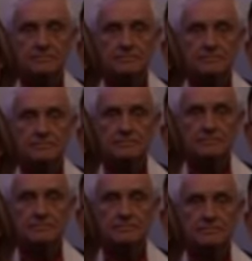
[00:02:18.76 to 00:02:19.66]

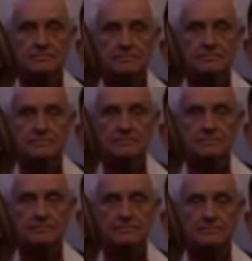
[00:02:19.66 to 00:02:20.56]

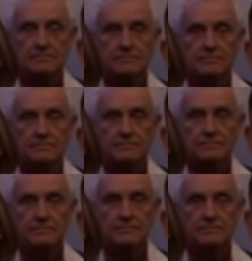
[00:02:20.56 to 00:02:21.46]

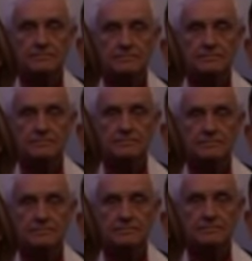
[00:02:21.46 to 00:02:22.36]

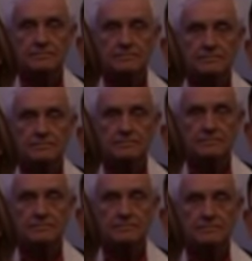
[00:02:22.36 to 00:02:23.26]

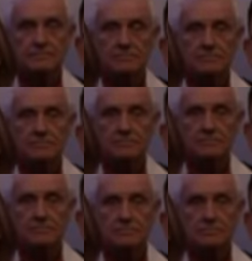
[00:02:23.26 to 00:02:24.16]

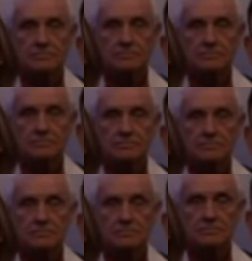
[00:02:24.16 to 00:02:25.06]

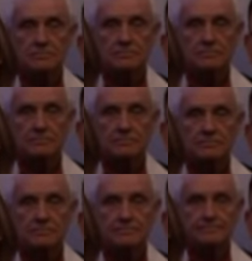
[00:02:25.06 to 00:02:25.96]
[no speech]